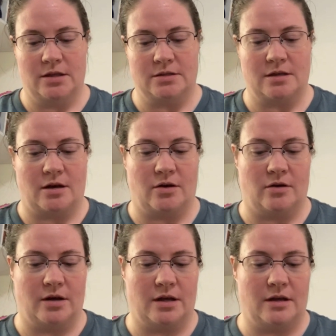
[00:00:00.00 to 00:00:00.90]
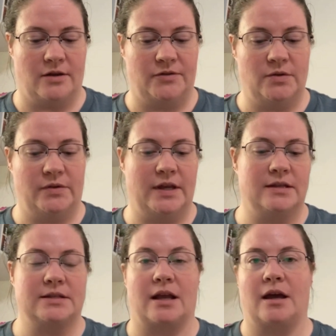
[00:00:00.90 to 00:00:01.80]
So a few
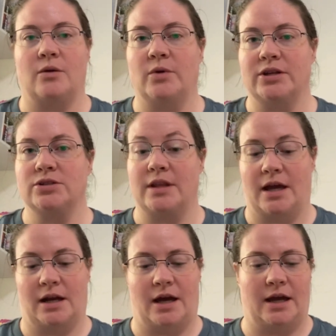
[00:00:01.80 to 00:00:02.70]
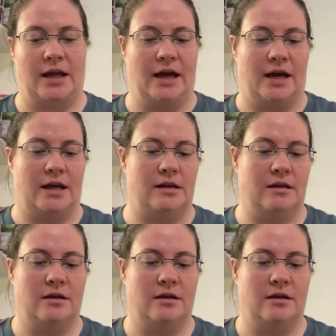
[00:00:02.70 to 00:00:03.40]
things that I wish that I had